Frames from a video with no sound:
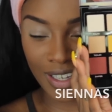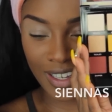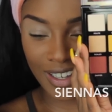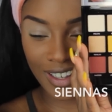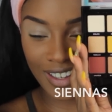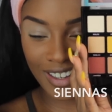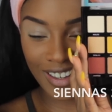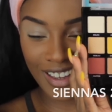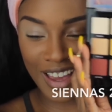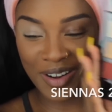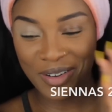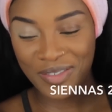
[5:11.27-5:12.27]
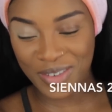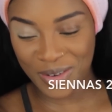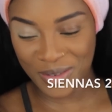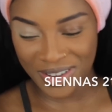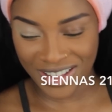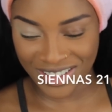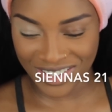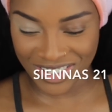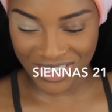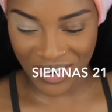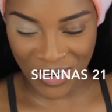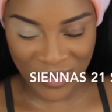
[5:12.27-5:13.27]
Like, I don't even know what color to
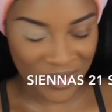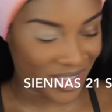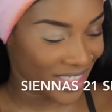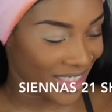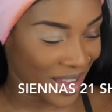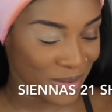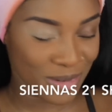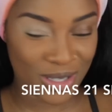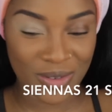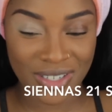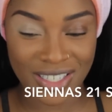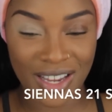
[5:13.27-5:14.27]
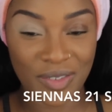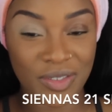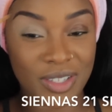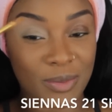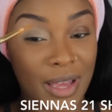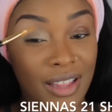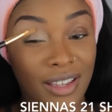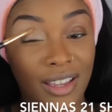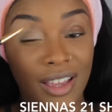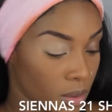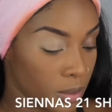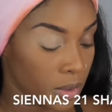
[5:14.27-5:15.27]
start off with. I'm so excited for this palette.
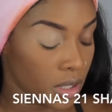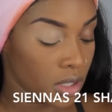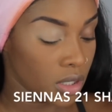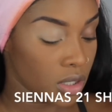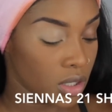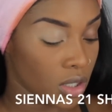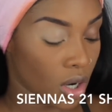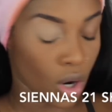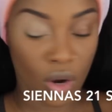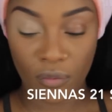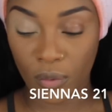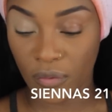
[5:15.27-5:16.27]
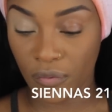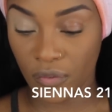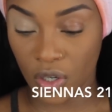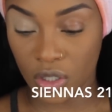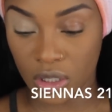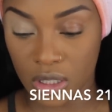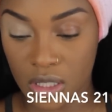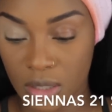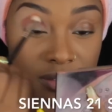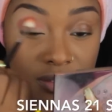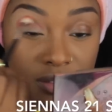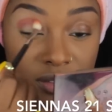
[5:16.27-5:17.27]
I'm going to start off with Fearless
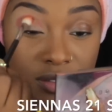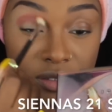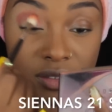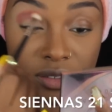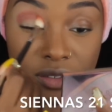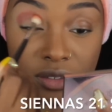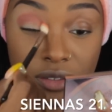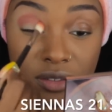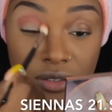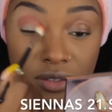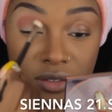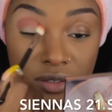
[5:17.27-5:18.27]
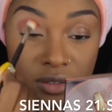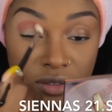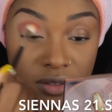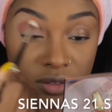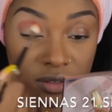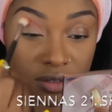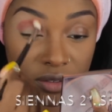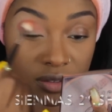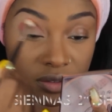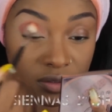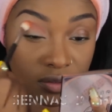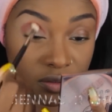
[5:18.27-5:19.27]
with my
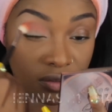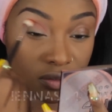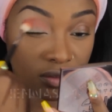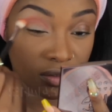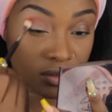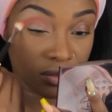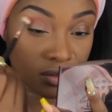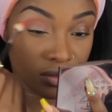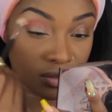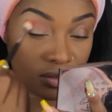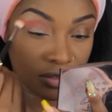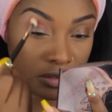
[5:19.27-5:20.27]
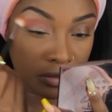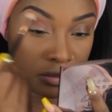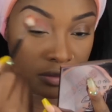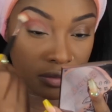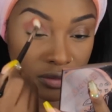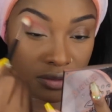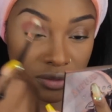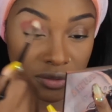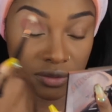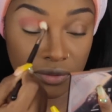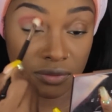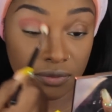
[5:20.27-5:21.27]
M433 from Morphe.
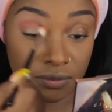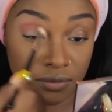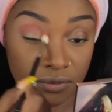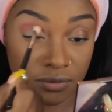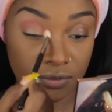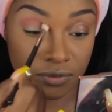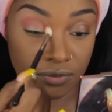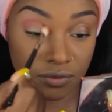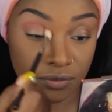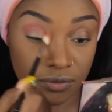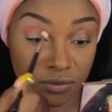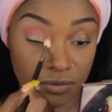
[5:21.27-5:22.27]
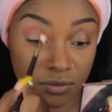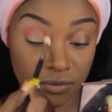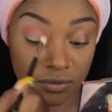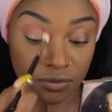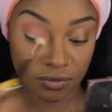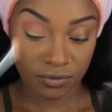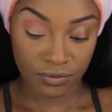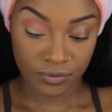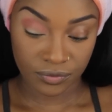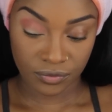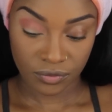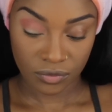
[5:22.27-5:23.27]
And I'm going to use this as my
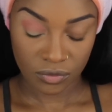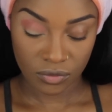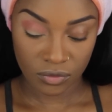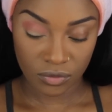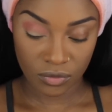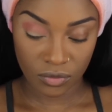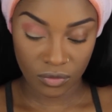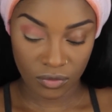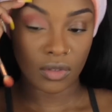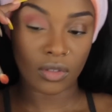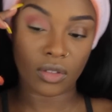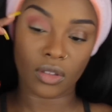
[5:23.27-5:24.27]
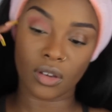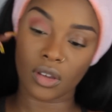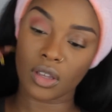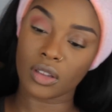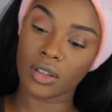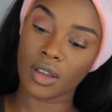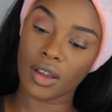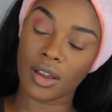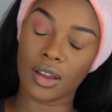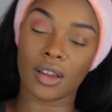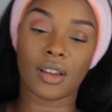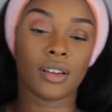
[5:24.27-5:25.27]
transition shade. Look at
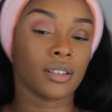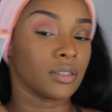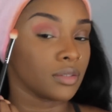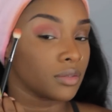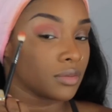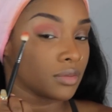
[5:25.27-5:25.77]
that.